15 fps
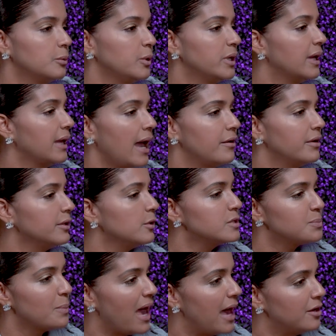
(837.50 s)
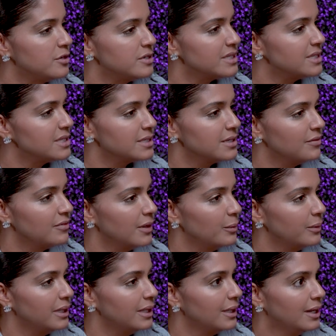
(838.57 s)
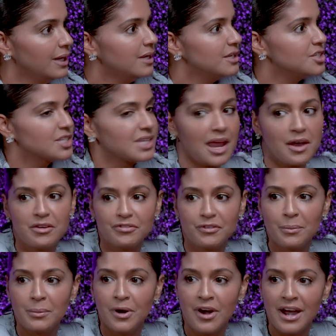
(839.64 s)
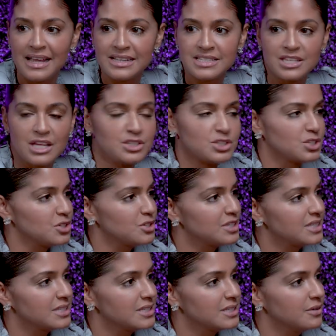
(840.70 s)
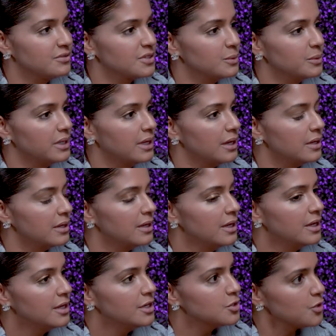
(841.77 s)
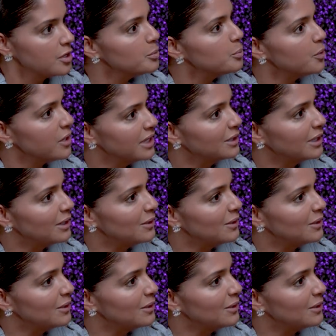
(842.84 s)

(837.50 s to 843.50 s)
We carry those patterns and stuff that we just carry from our ancestors and stuff, so we gotta try to break